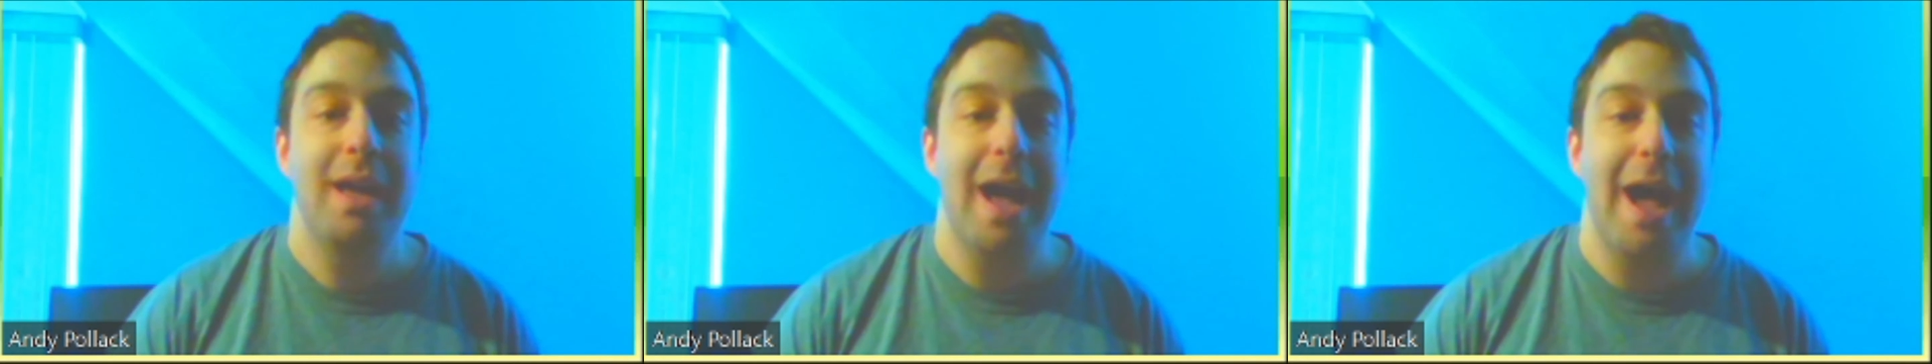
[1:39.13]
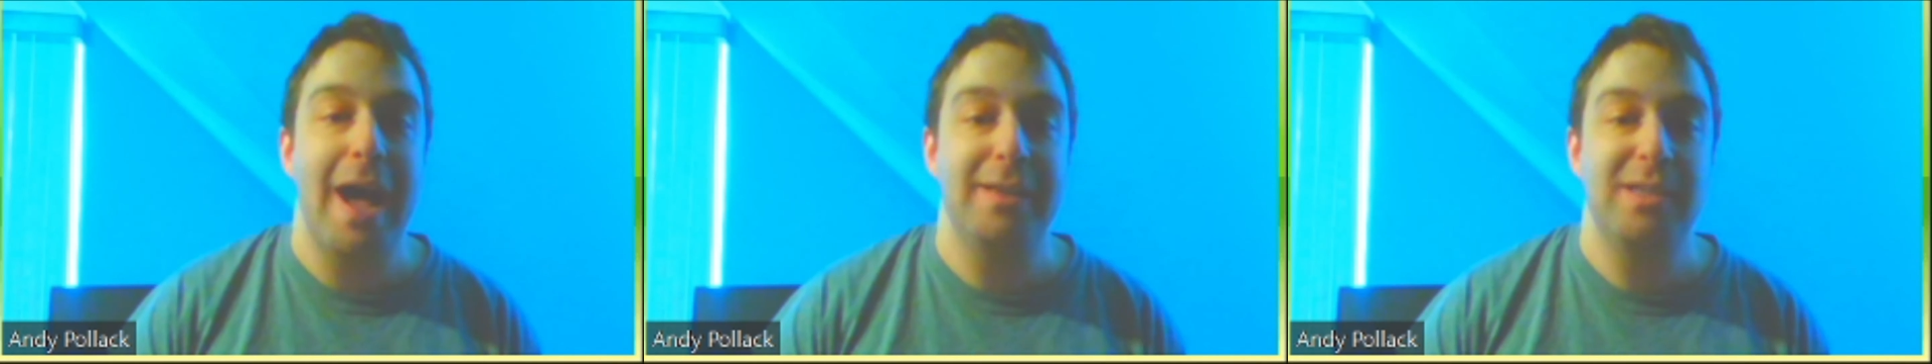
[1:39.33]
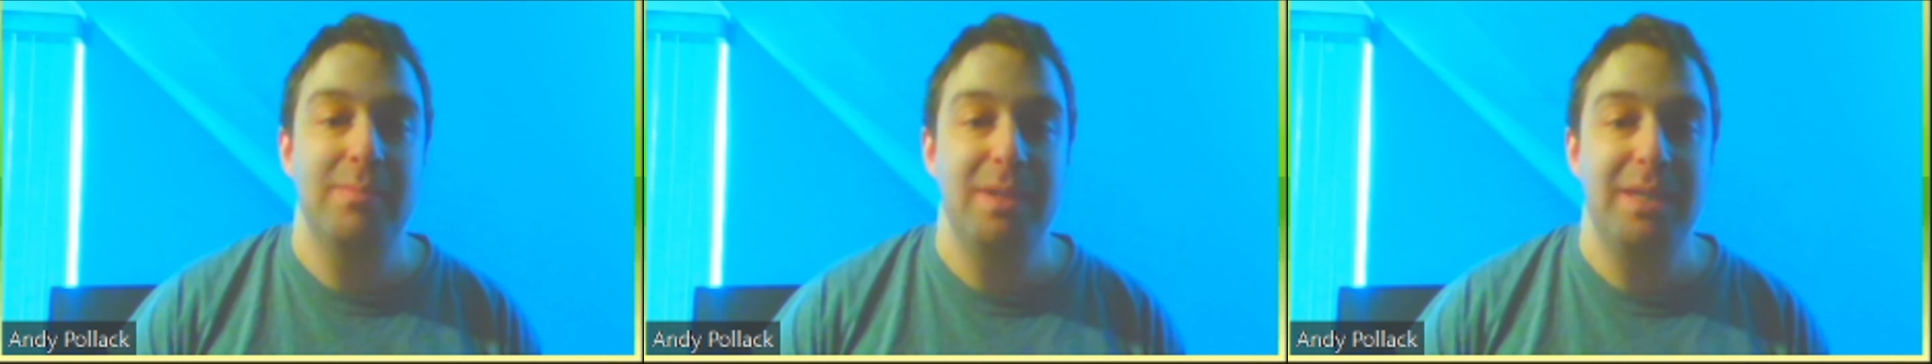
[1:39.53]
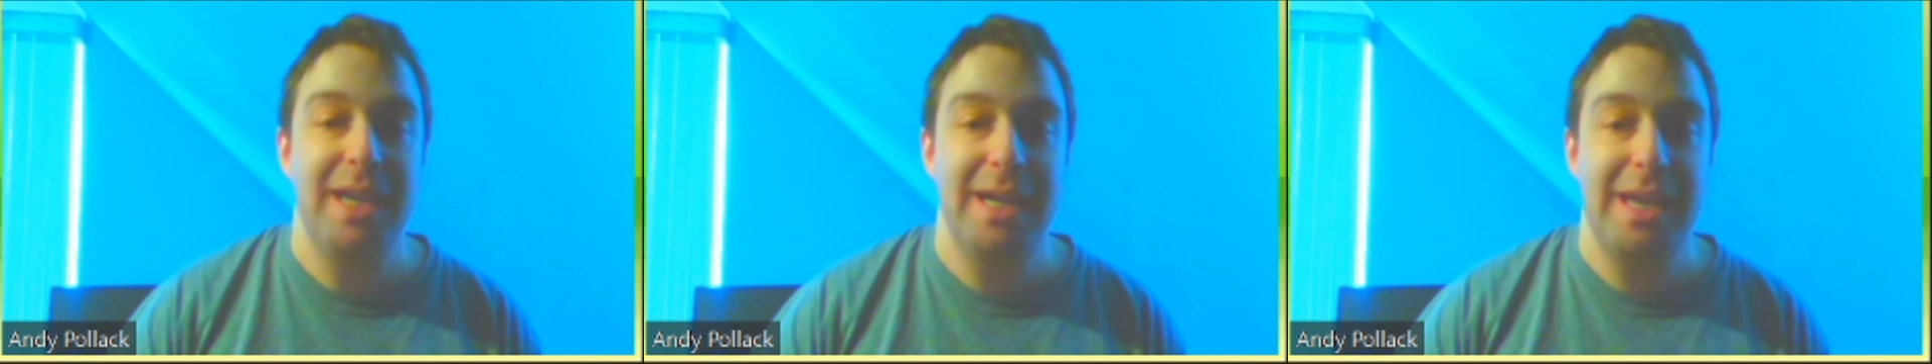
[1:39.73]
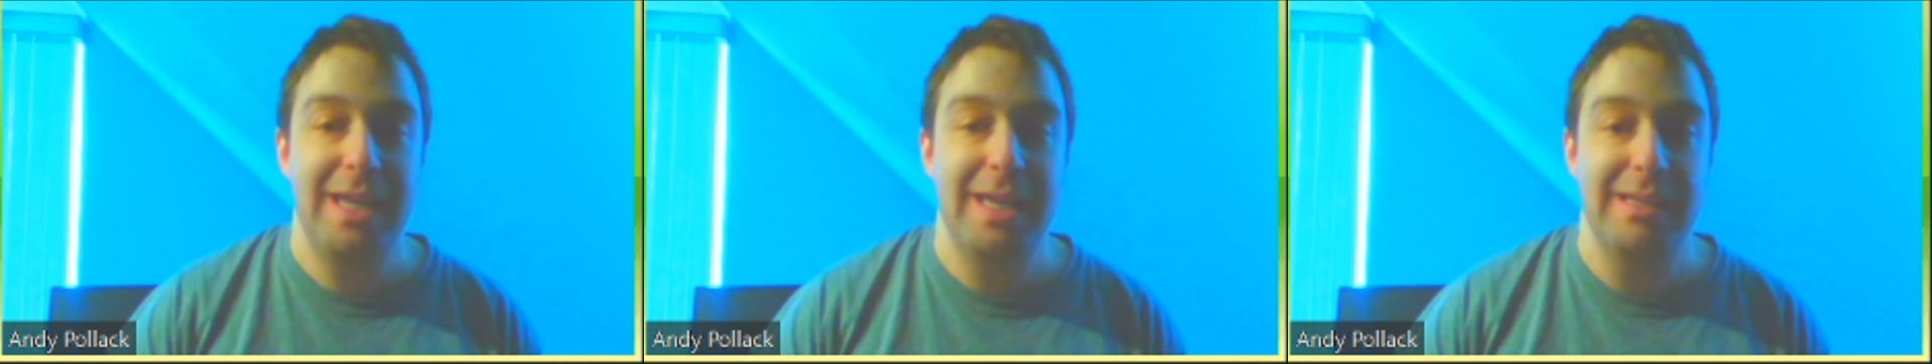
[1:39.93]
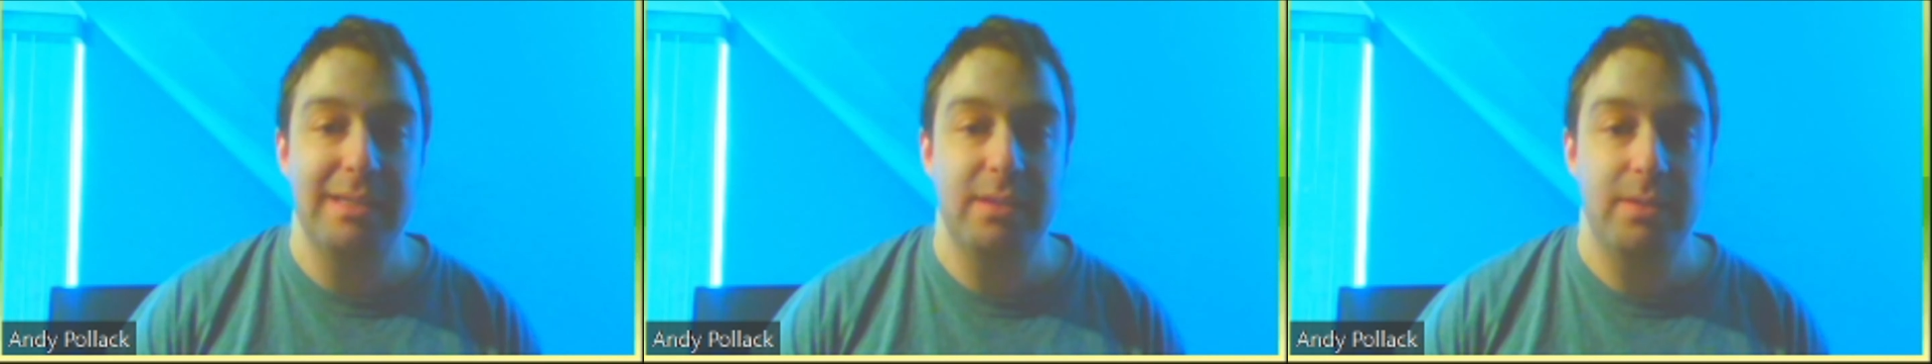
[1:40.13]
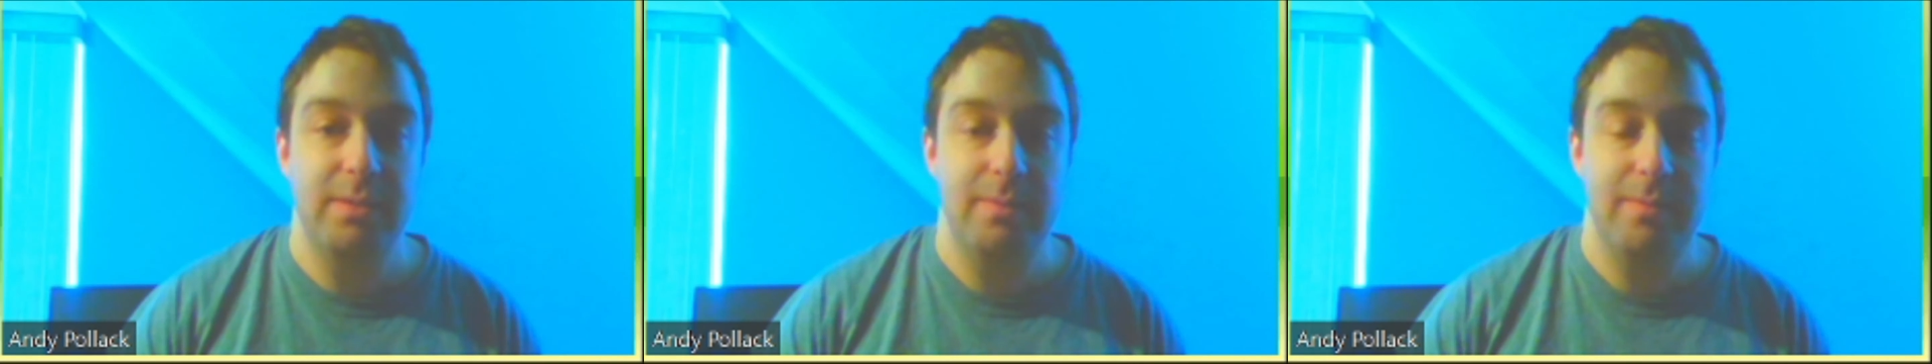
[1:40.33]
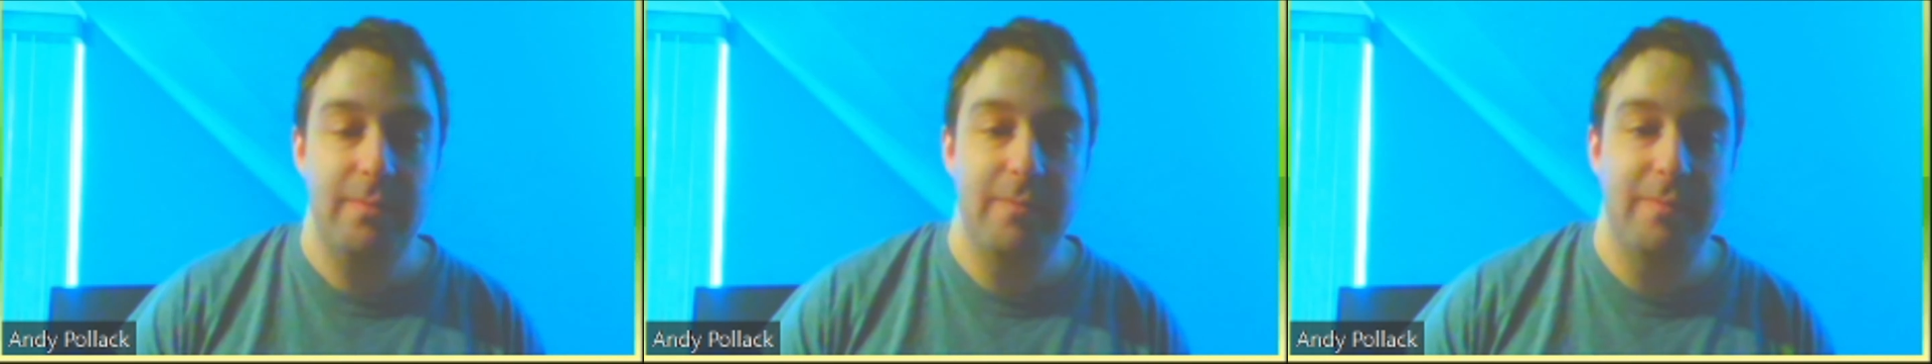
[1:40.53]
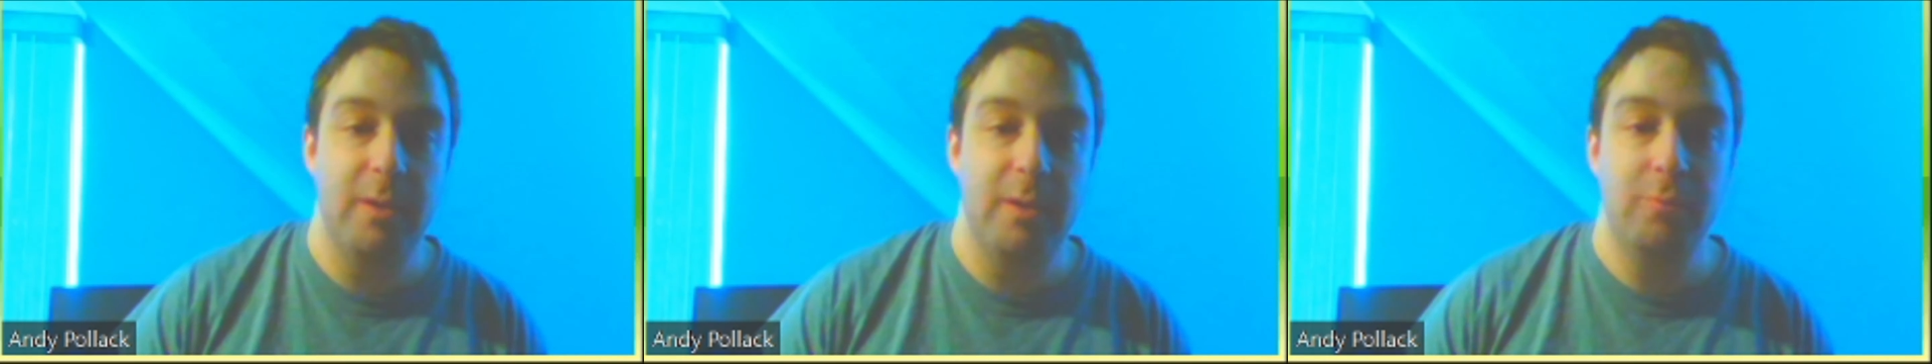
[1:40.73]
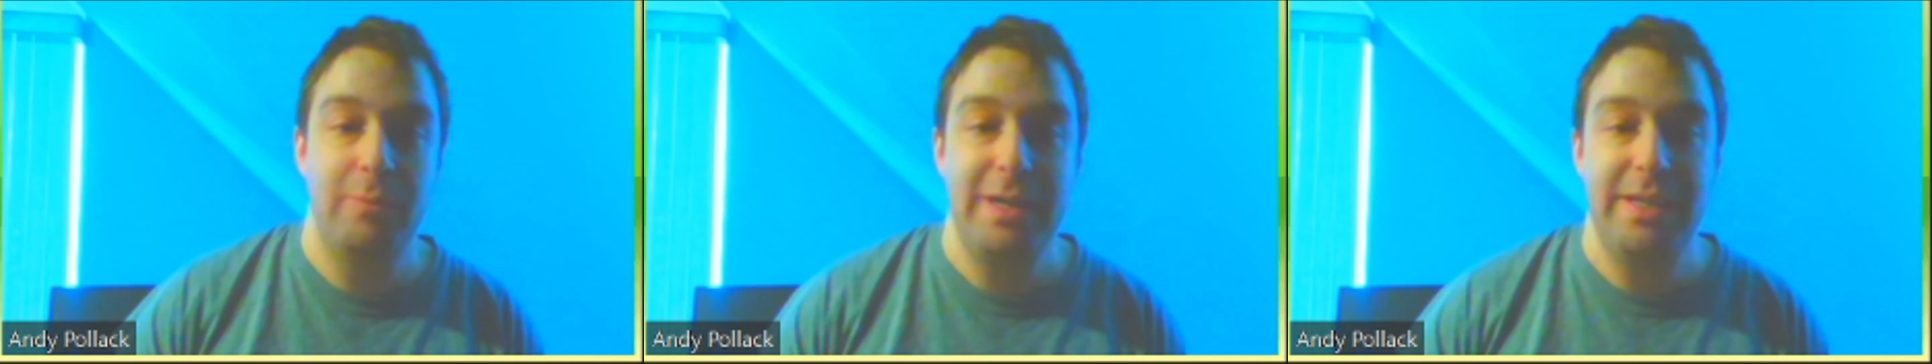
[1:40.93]
hasn't been getting as
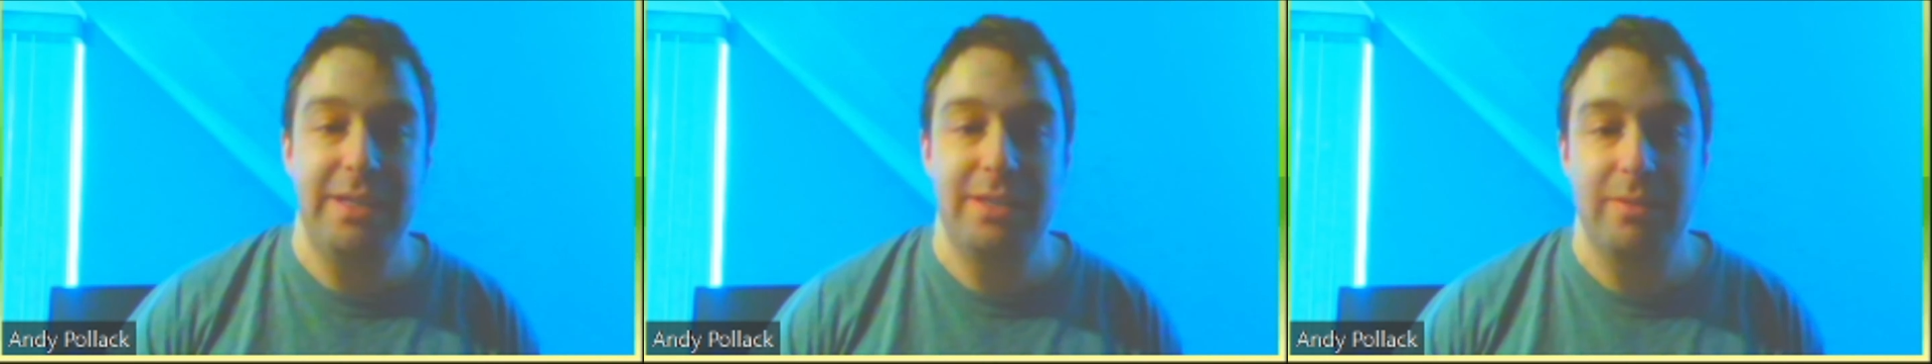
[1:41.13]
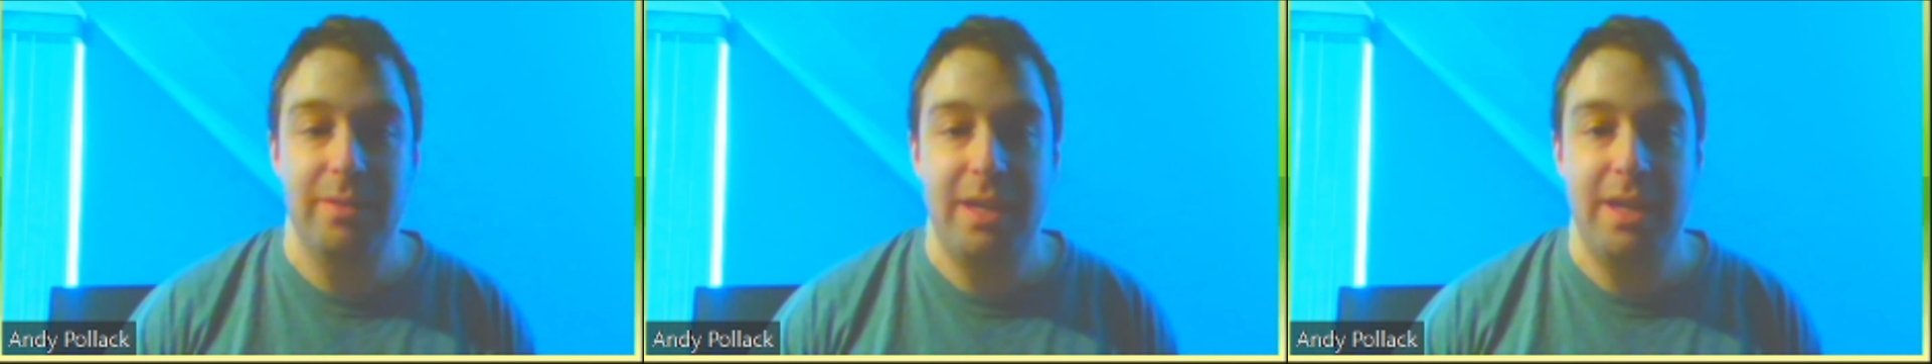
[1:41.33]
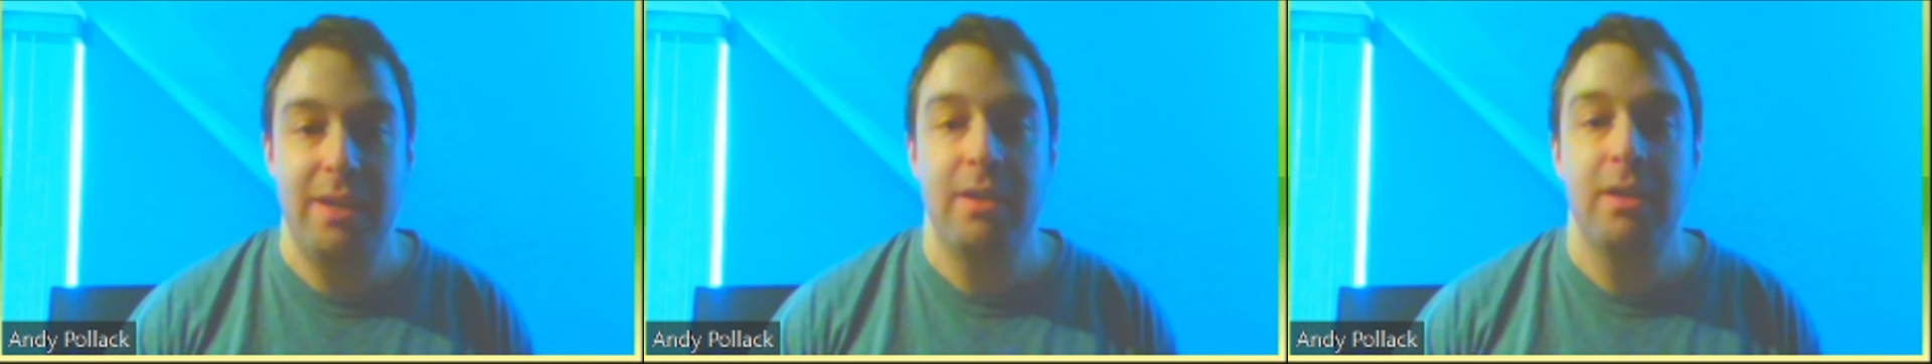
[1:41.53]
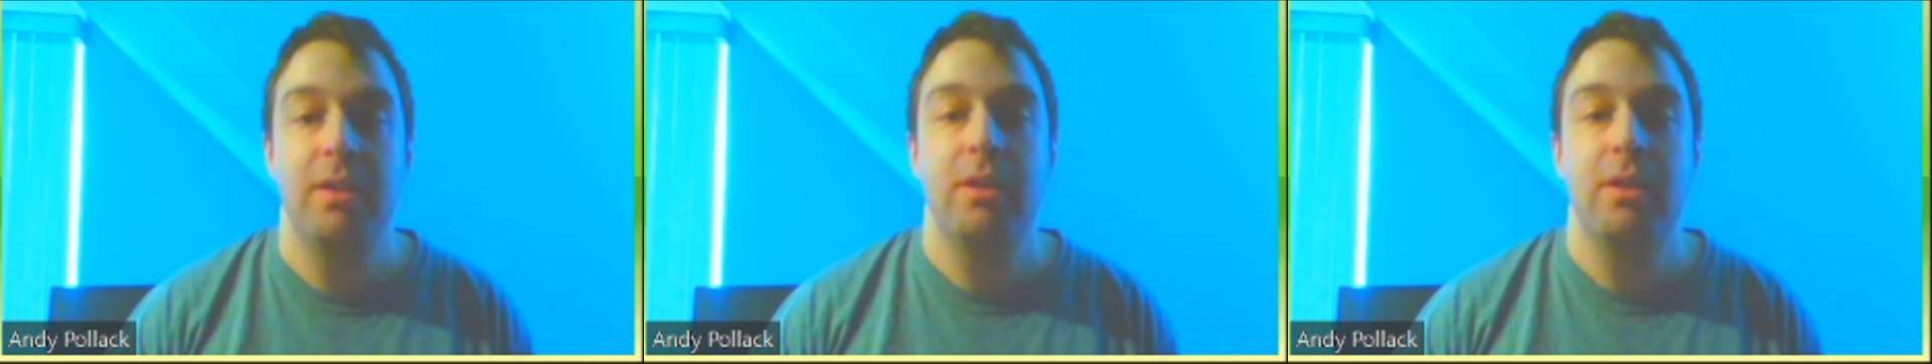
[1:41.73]
filled recently.